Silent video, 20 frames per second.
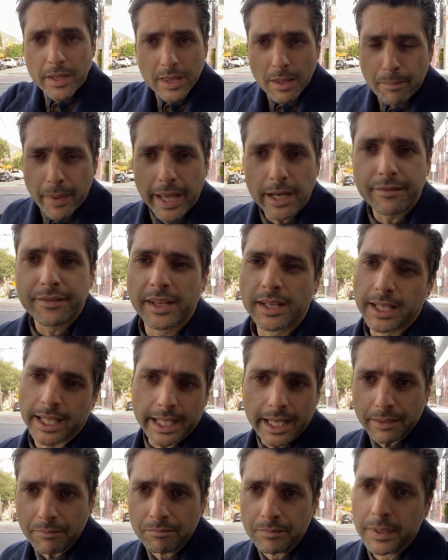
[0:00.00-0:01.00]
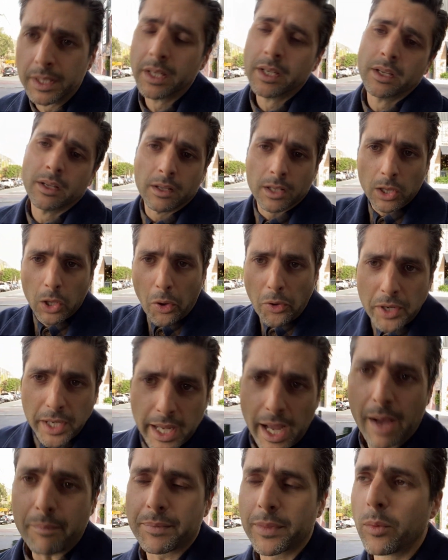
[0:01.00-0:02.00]
the bed of the linen, loading
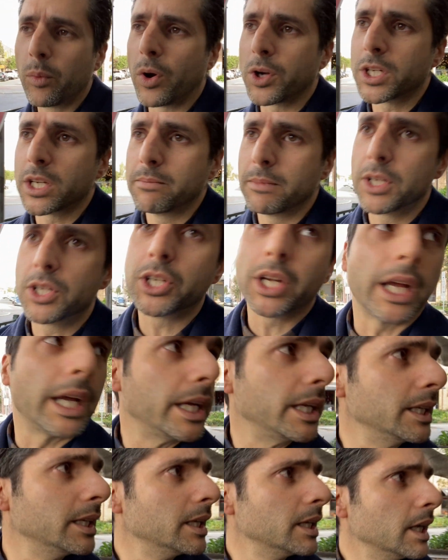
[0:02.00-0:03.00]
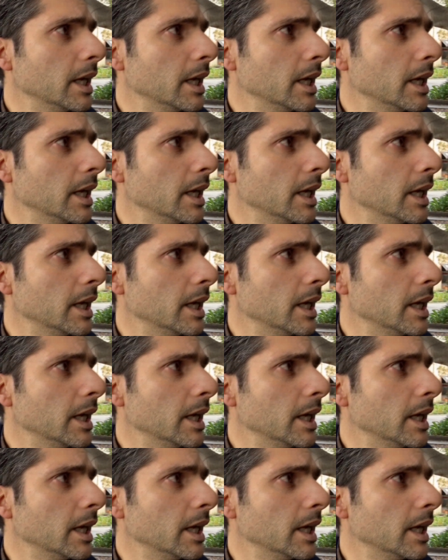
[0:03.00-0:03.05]
up the washing machine,